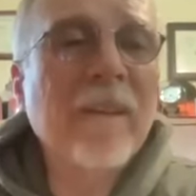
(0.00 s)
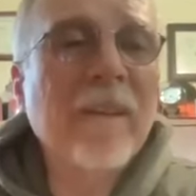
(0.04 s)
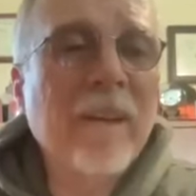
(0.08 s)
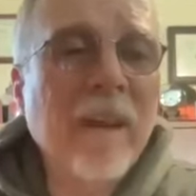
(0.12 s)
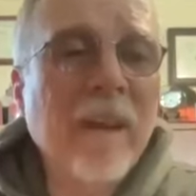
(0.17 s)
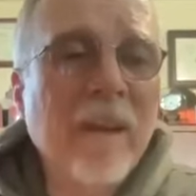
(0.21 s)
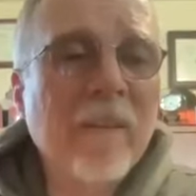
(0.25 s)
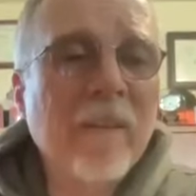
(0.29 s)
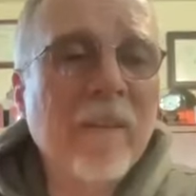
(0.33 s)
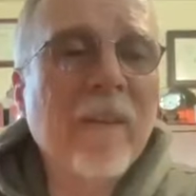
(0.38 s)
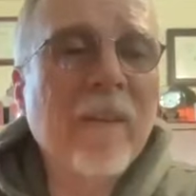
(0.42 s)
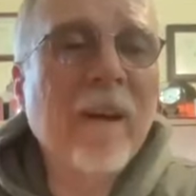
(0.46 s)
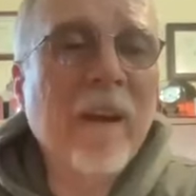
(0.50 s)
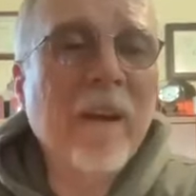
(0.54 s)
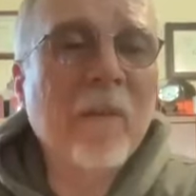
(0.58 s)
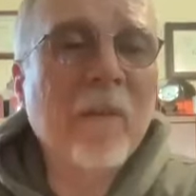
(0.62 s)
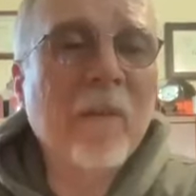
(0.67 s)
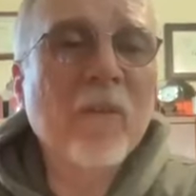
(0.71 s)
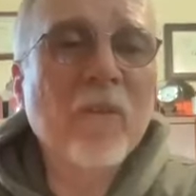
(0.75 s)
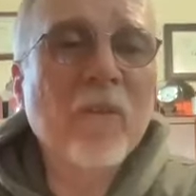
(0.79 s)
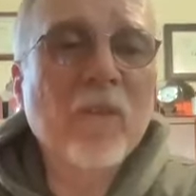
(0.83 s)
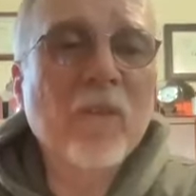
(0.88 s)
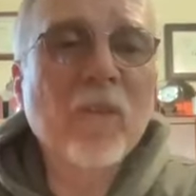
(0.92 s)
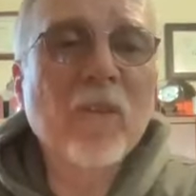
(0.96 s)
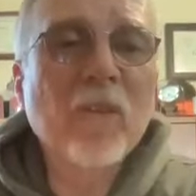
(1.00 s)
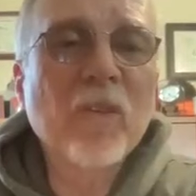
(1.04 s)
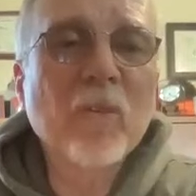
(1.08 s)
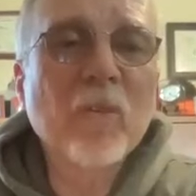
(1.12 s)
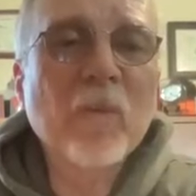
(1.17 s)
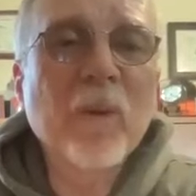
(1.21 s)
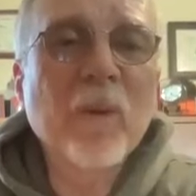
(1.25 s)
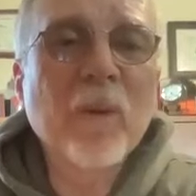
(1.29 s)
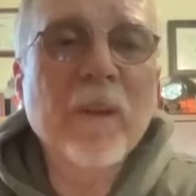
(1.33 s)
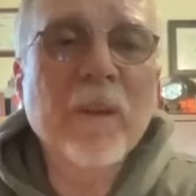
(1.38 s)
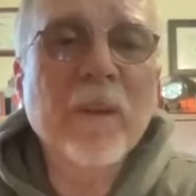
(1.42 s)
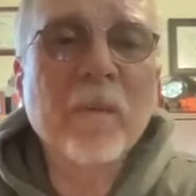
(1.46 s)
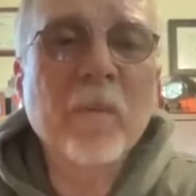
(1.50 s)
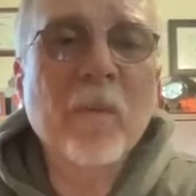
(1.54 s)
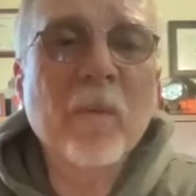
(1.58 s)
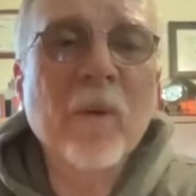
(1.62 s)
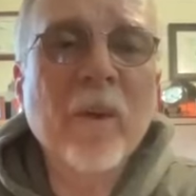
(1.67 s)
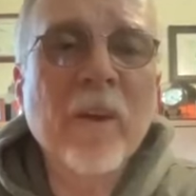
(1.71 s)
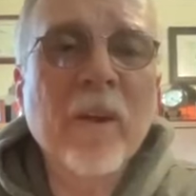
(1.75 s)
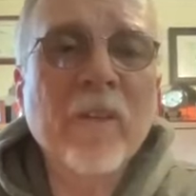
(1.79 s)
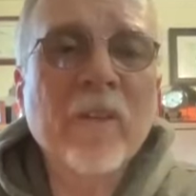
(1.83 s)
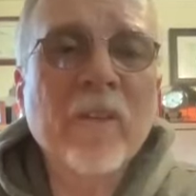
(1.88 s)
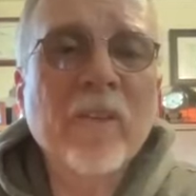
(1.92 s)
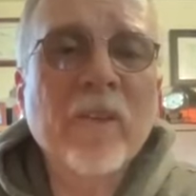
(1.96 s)
I was just really
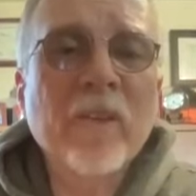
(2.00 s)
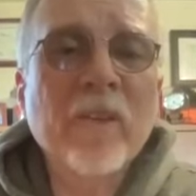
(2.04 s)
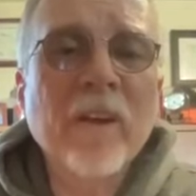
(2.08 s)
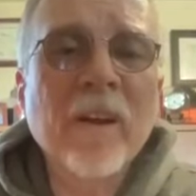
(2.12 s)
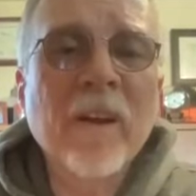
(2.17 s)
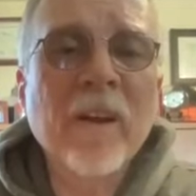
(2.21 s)
impressed.